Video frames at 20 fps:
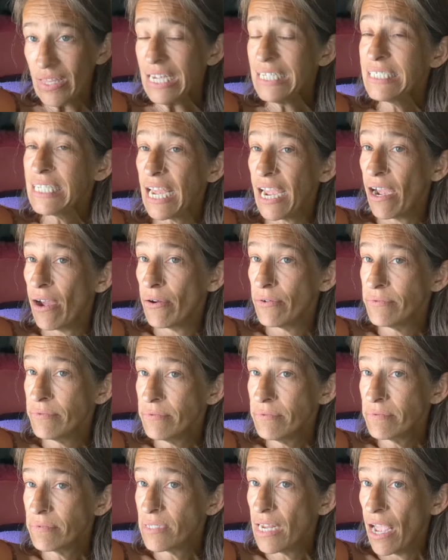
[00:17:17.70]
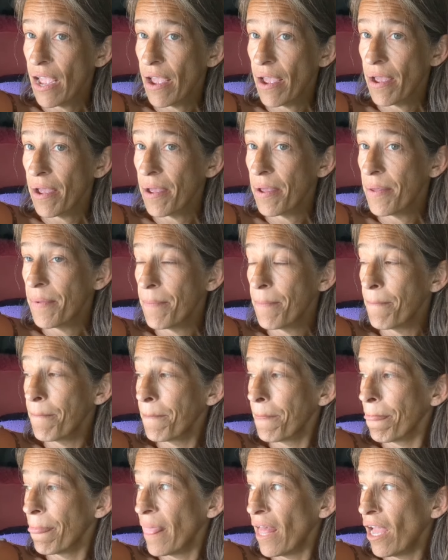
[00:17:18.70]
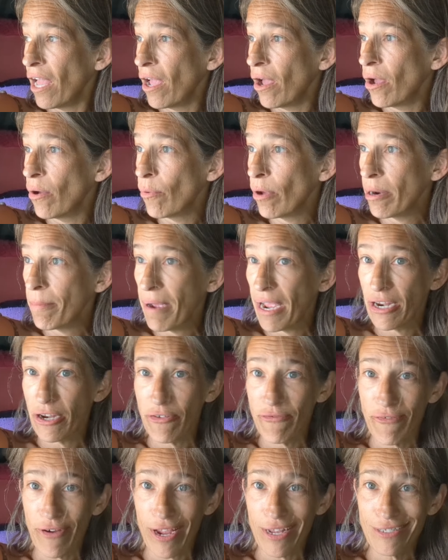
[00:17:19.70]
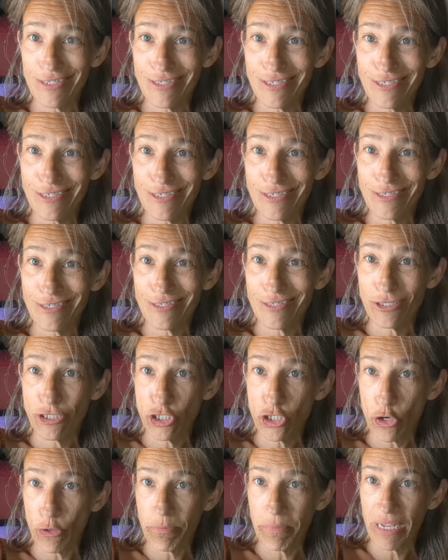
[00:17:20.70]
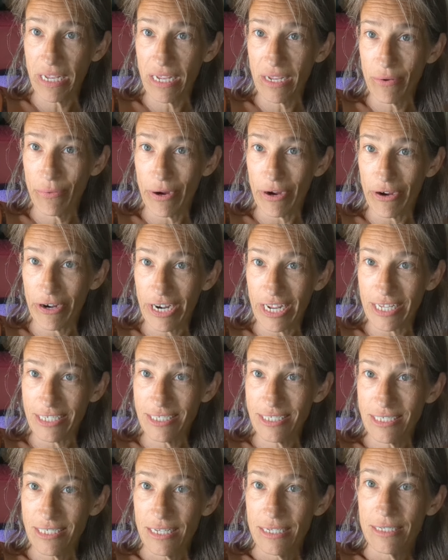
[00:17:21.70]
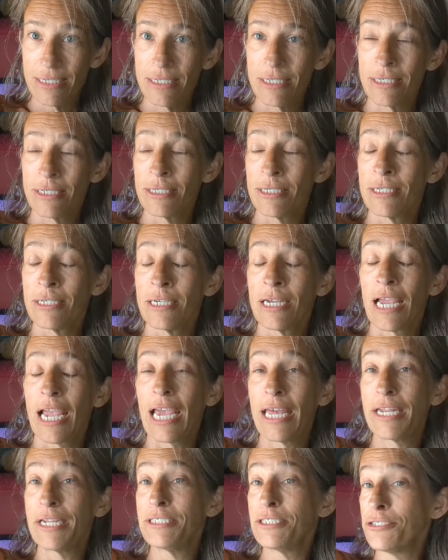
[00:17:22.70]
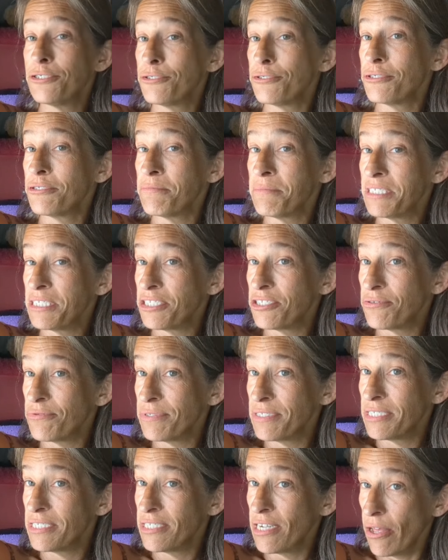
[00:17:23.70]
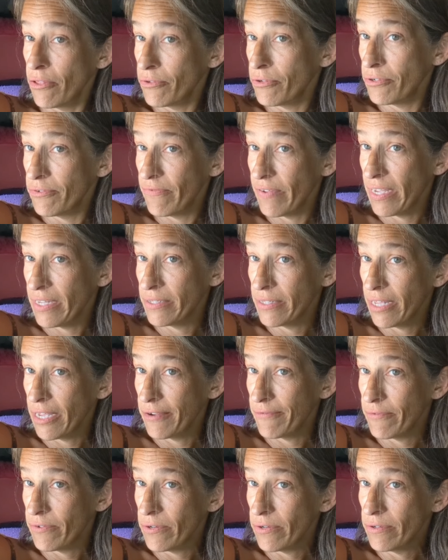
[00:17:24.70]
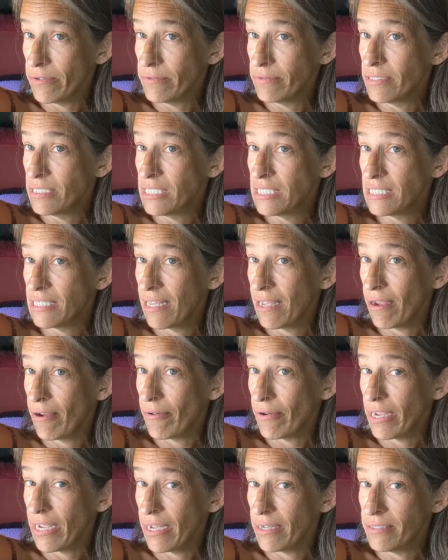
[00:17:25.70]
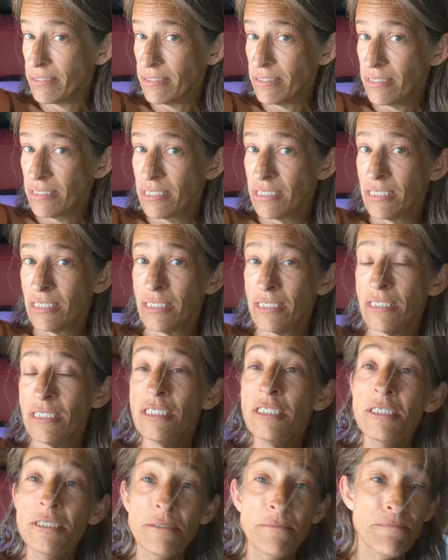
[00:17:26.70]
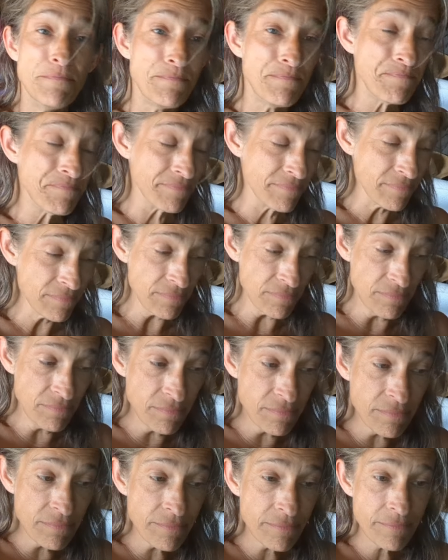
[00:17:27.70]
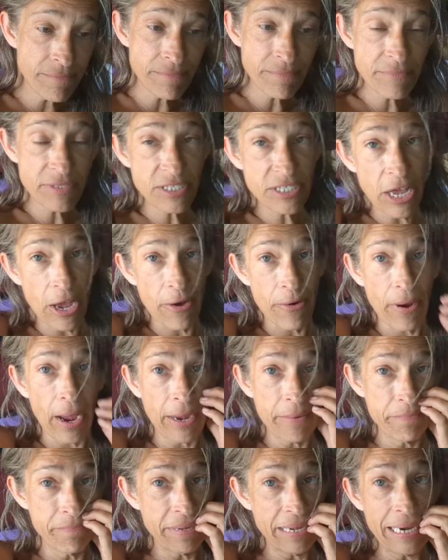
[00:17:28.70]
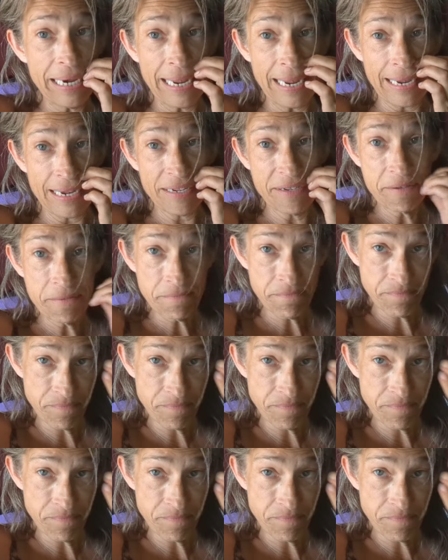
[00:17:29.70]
in town. One of my new friends showed me where it is. And introduced me to another van lifer in the area. So I'm meeting